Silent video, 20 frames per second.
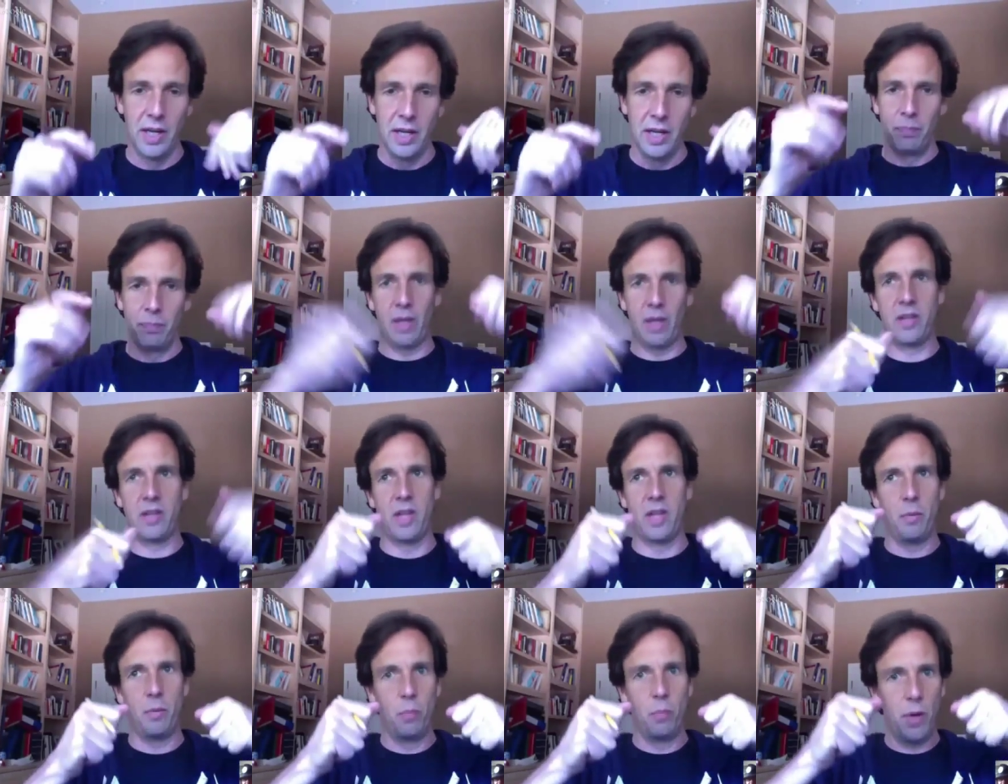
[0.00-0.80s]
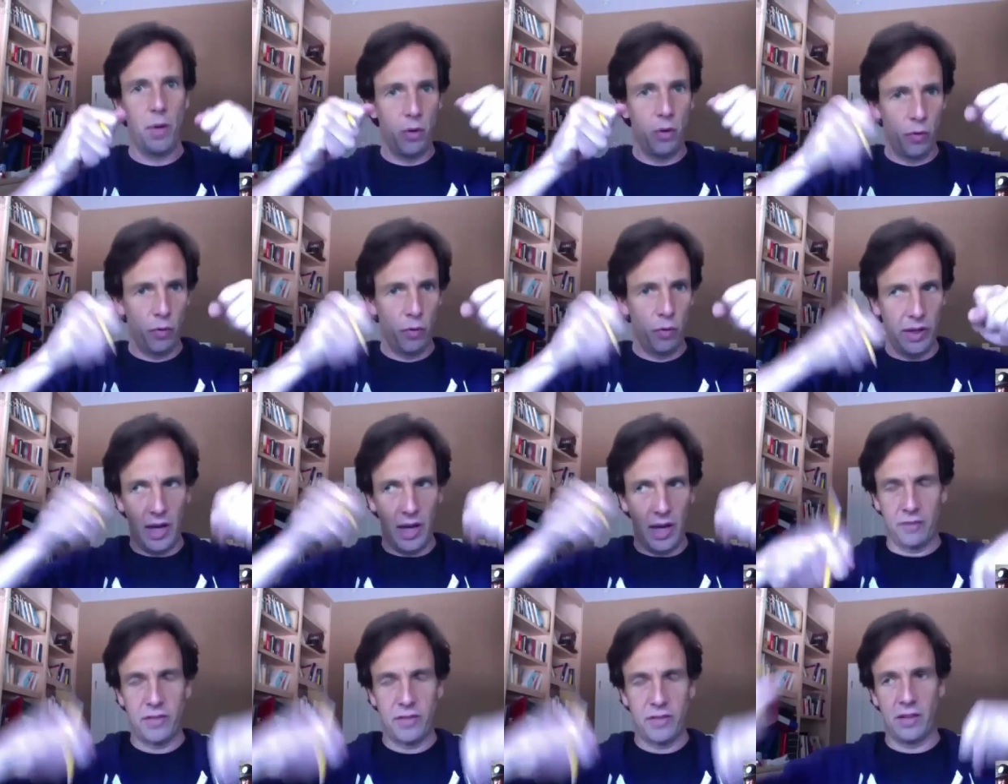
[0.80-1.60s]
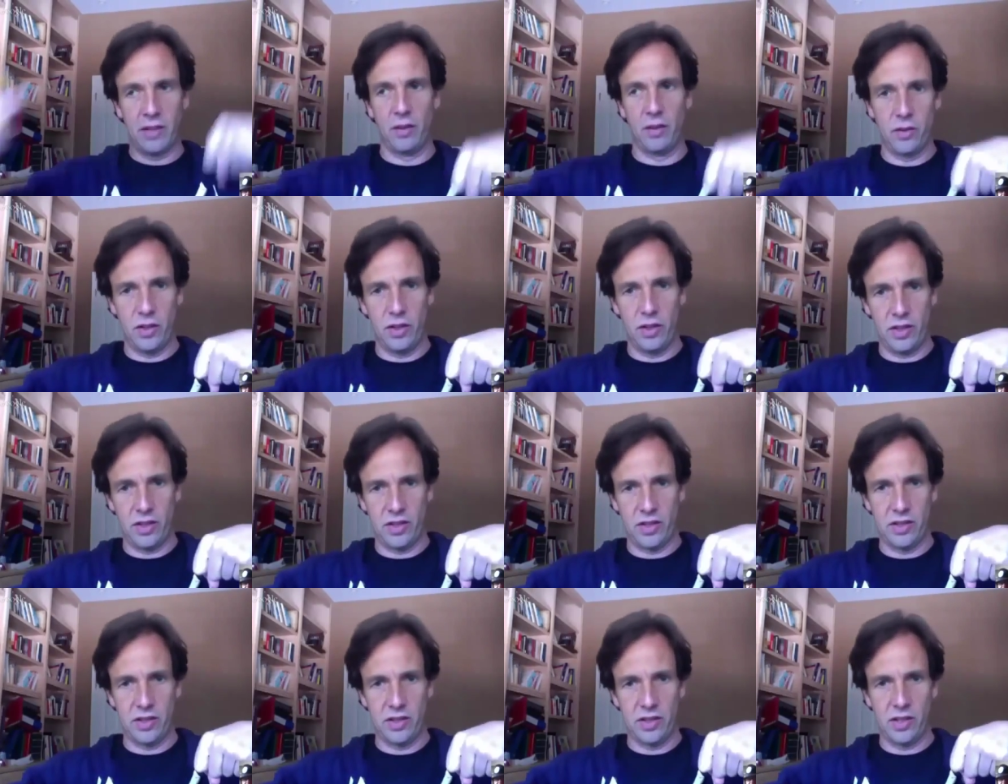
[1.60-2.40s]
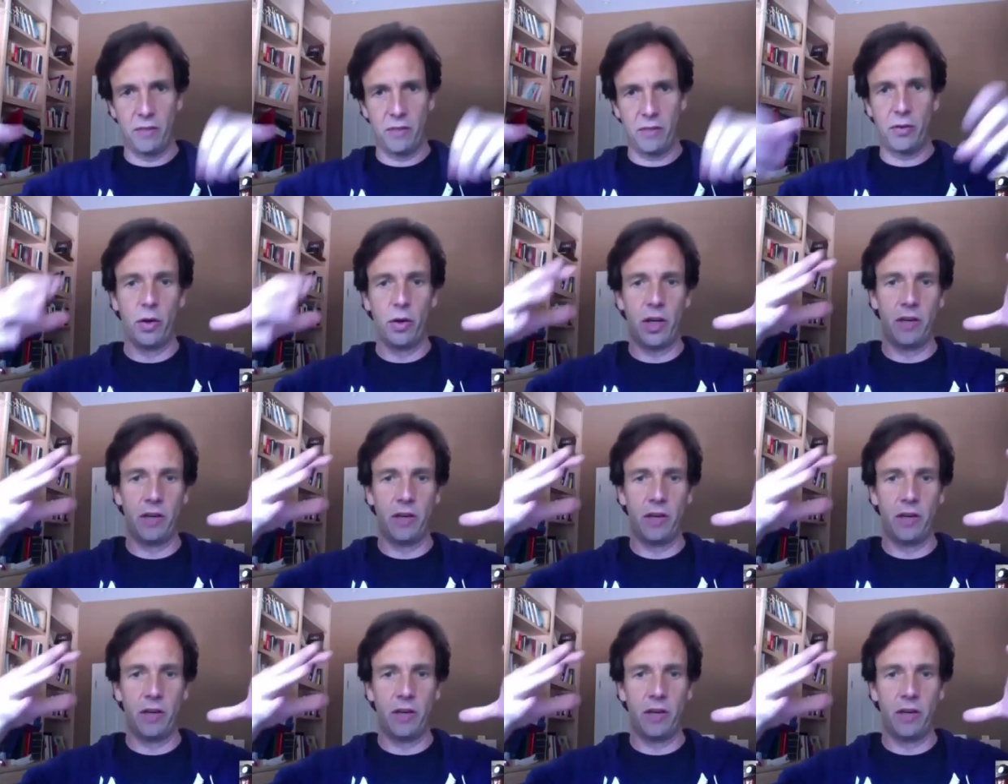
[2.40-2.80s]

and it's like we already have technology that extends life. Cooking